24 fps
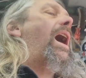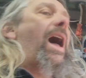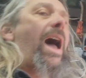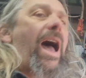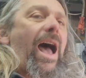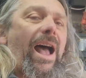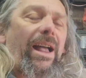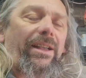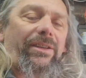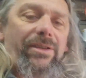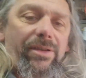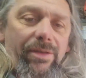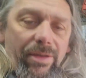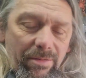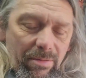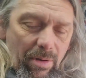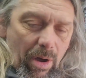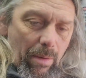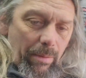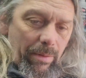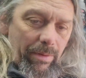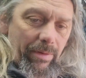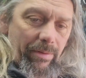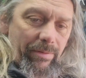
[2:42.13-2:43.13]
at the
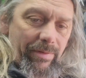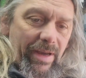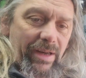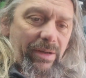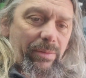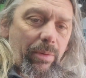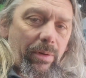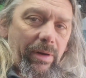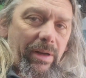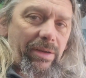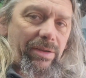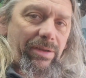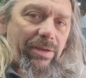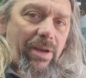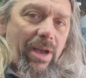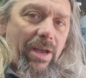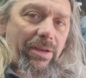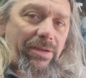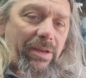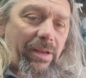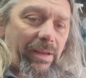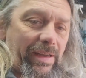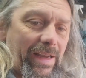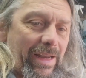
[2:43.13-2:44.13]
moment this one is
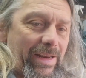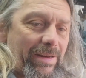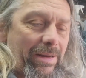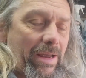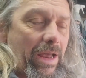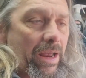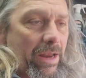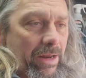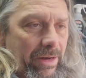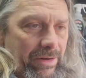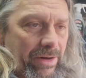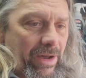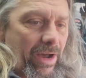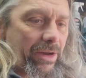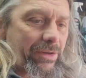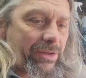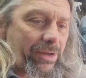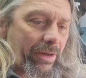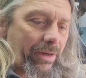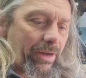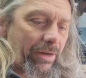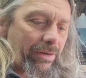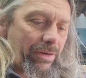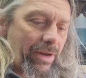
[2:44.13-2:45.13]
certainly in nicer
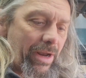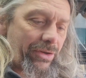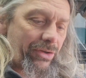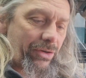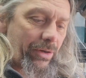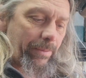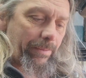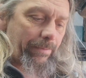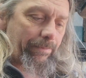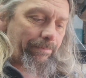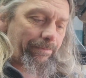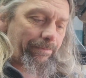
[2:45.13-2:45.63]
condition.